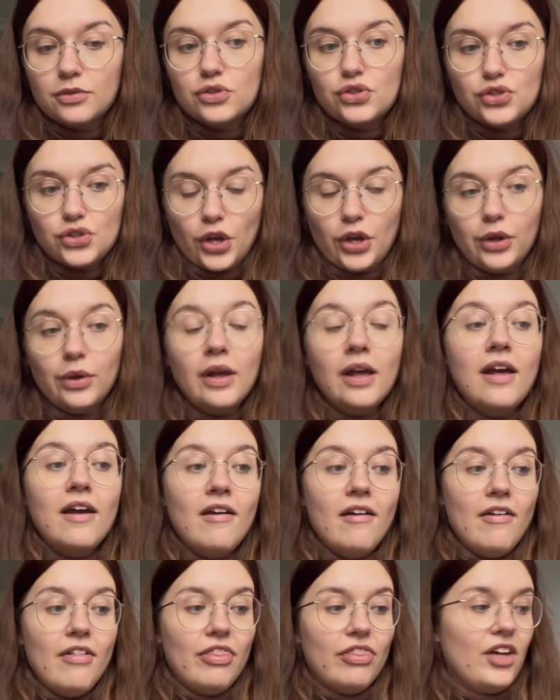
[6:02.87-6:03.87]
So
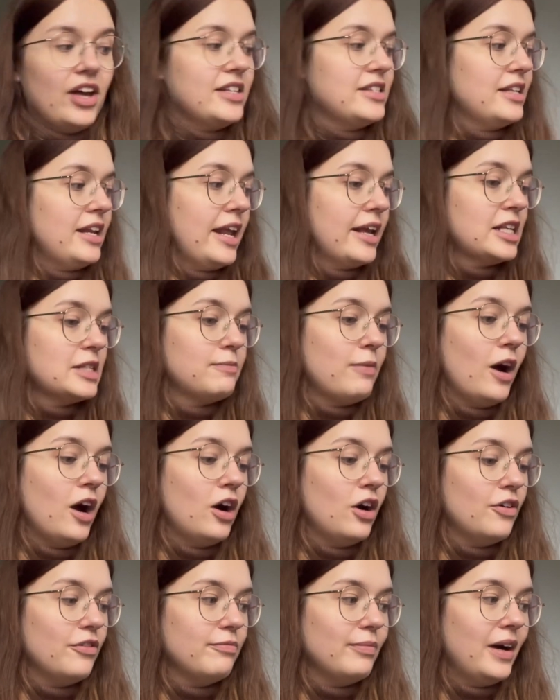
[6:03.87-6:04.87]
that's the next
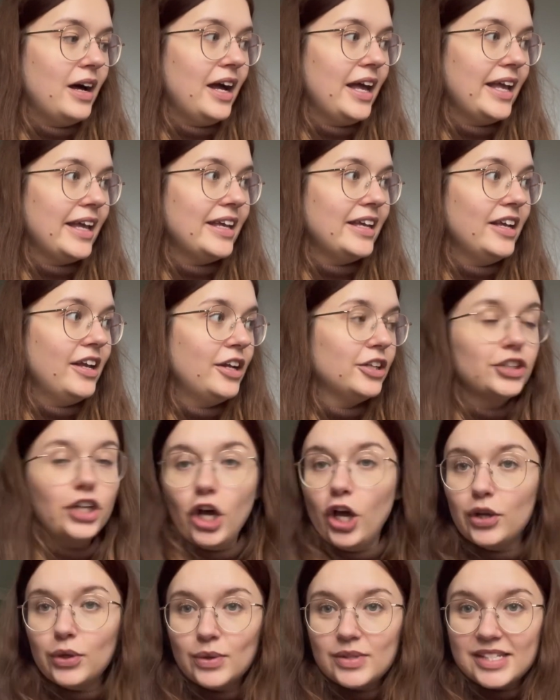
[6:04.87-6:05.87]
part of my
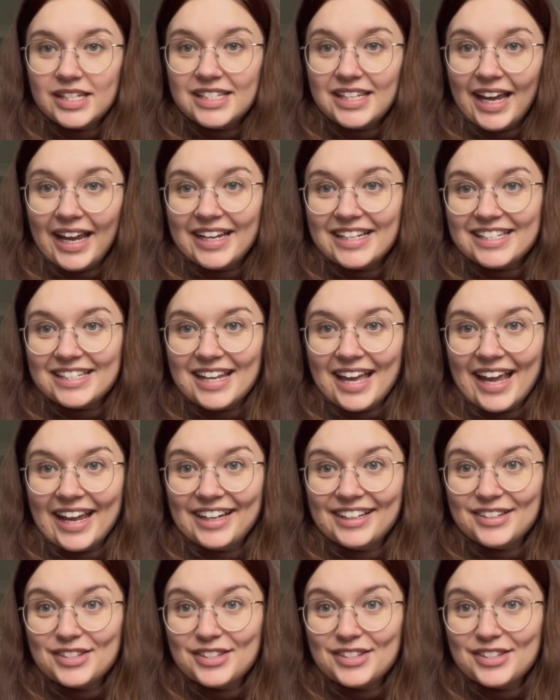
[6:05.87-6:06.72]
cozy day today,